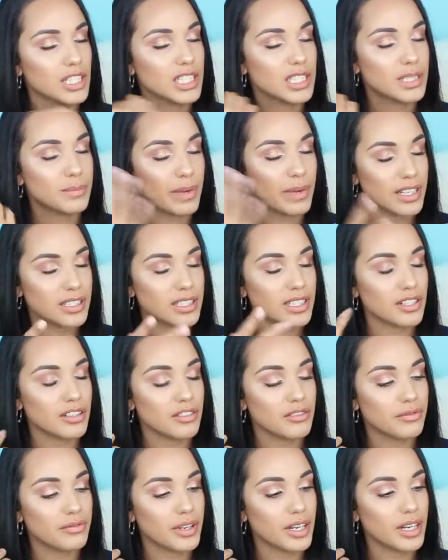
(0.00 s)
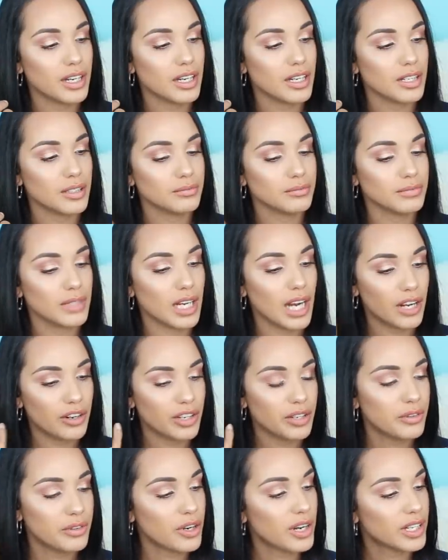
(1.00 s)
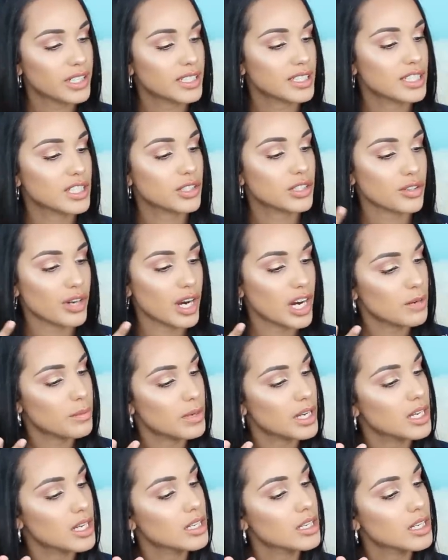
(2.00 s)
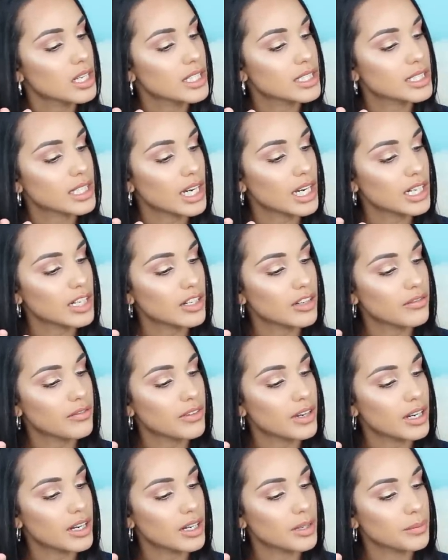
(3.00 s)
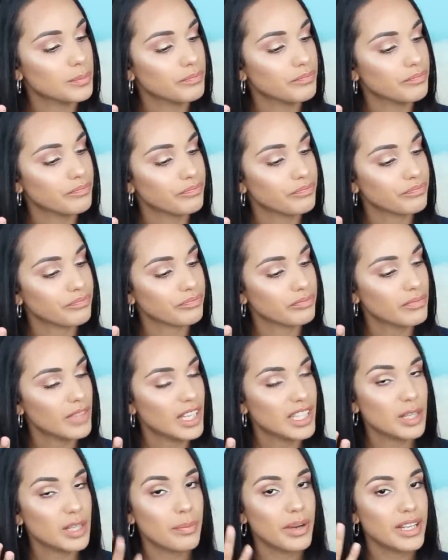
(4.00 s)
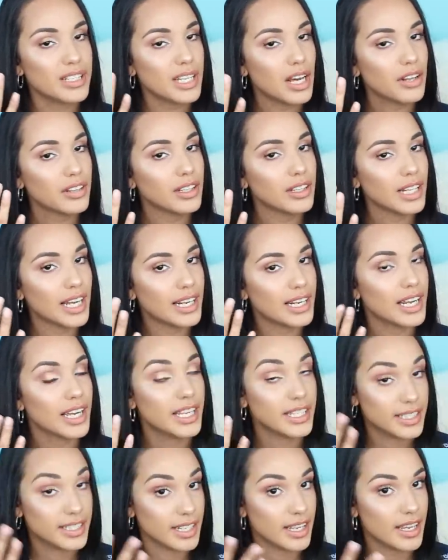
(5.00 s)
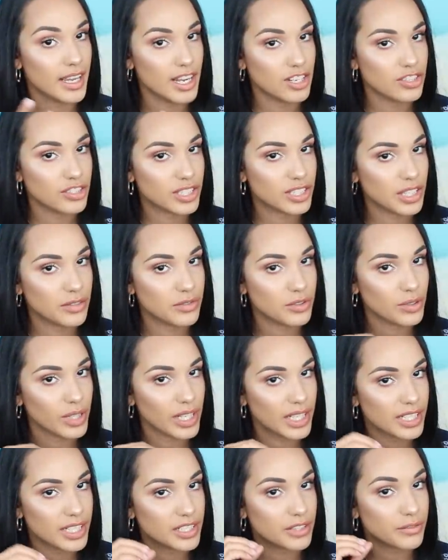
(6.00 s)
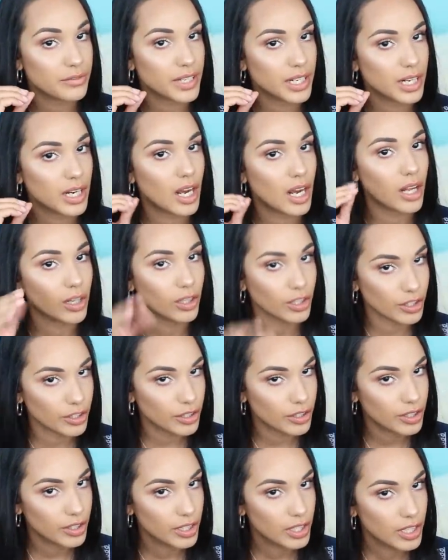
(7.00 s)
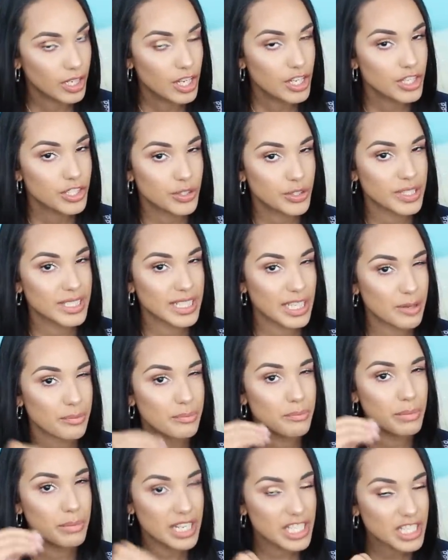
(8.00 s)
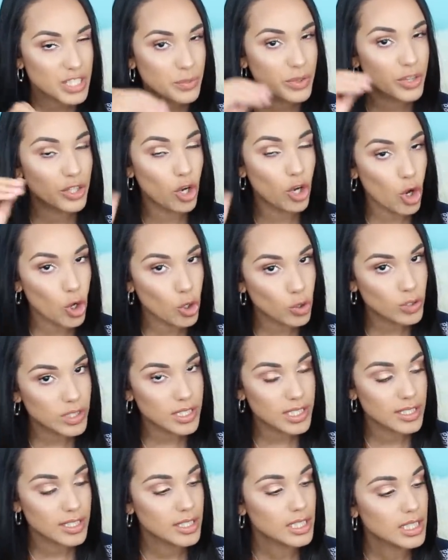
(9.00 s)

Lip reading: specks of, I don't even know how to describe it. It's kind of, depends how the light hits it. It just gives you like a different color. So it's like mixed with gold.